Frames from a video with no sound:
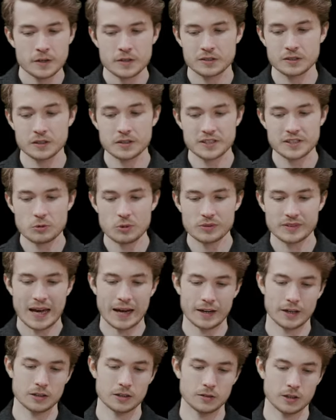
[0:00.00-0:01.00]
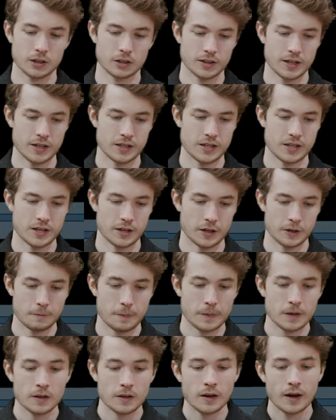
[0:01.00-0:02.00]
So let's see what that could look like here.
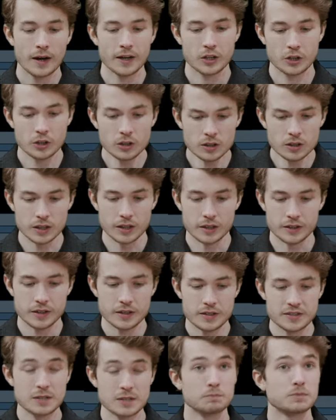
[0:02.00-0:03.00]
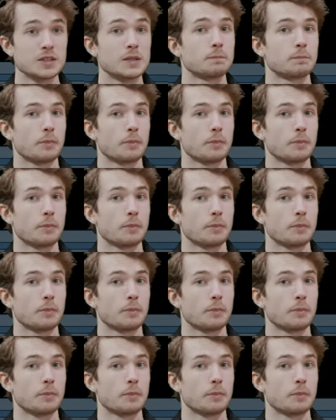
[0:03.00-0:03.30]
I could simply